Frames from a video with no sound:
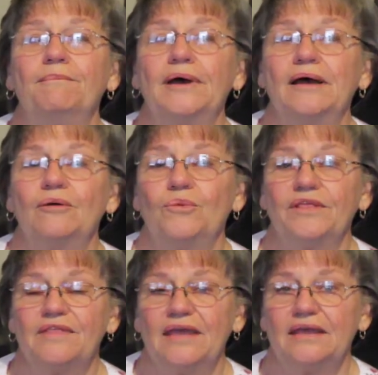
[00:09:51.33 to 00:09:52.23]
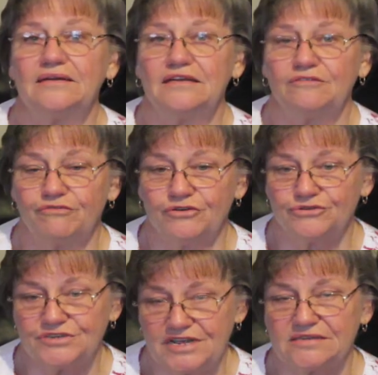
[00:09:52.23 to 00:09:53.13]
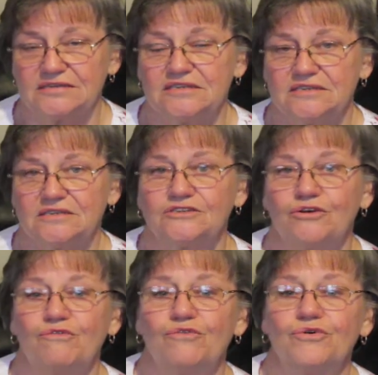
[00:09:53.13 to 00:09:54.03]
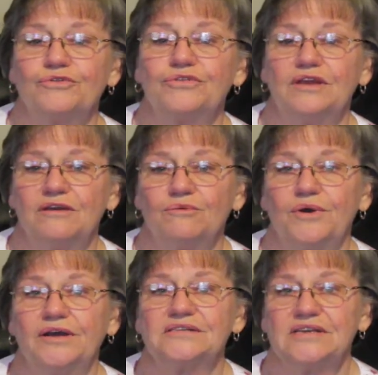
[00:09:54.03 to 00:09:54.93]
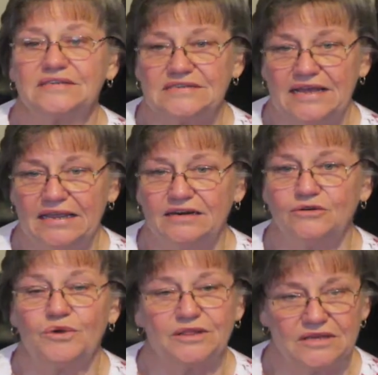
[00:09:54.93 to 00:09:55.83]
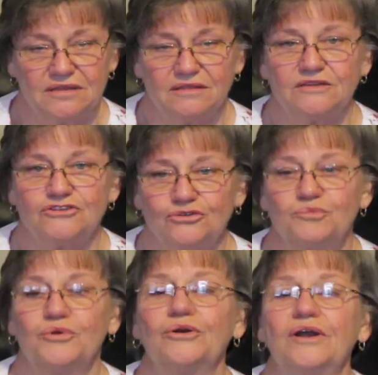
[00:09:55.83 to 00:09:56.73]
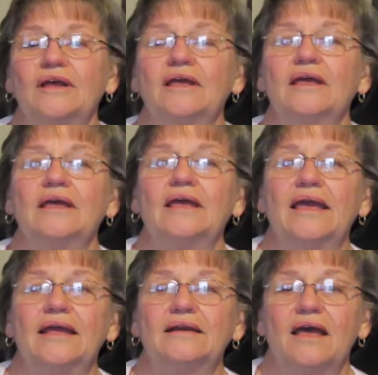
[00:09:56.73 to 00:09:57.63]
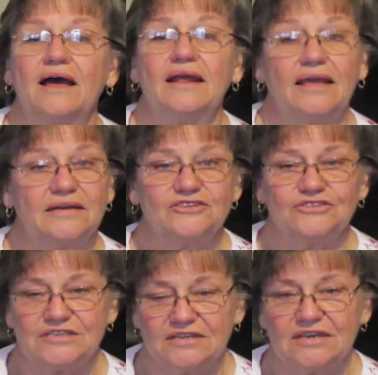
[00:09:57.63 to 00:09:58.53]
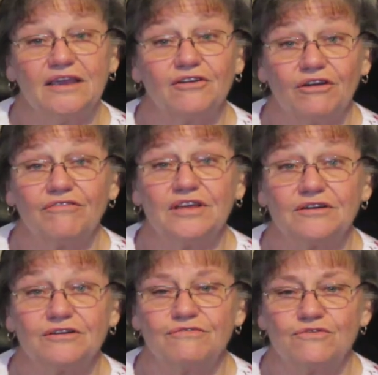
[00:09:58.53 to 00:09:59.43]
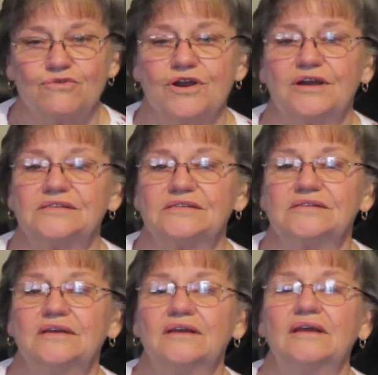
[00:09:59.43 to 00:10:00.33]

But when they did further testing and so forth, it was contained within the tumor. And God had to take care of it for us.